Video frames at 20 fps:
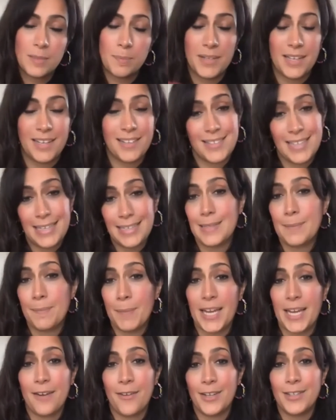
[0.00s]
extended
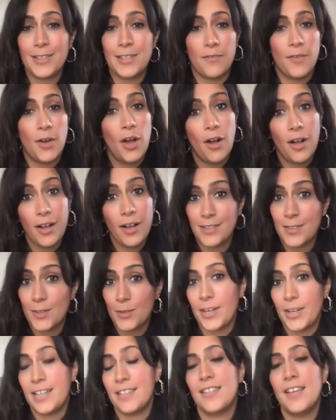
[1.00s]
periods of high
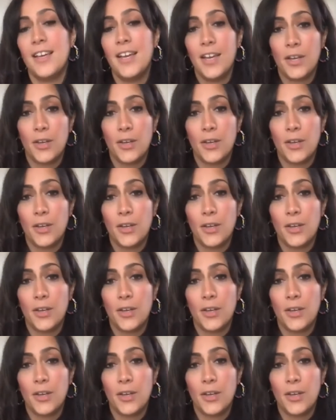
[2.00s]
stress,